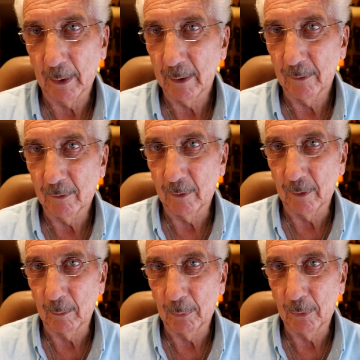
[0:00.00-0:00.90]
I didn't see
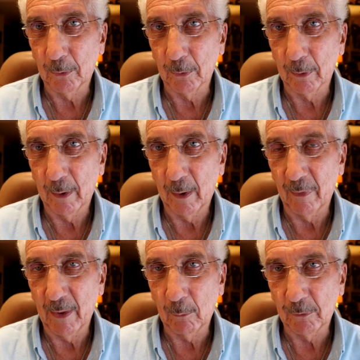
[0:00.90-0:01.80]
the computer,
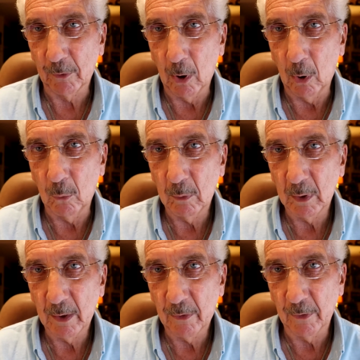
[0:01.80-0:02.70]
and that was the
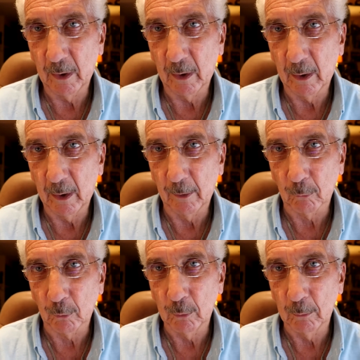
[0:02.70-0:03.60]
only thing in the
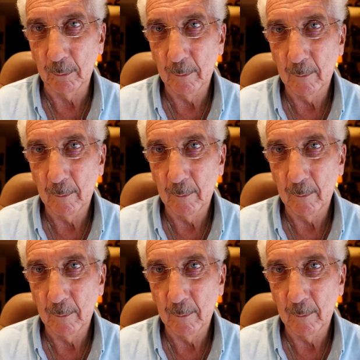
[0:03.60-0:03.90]
room.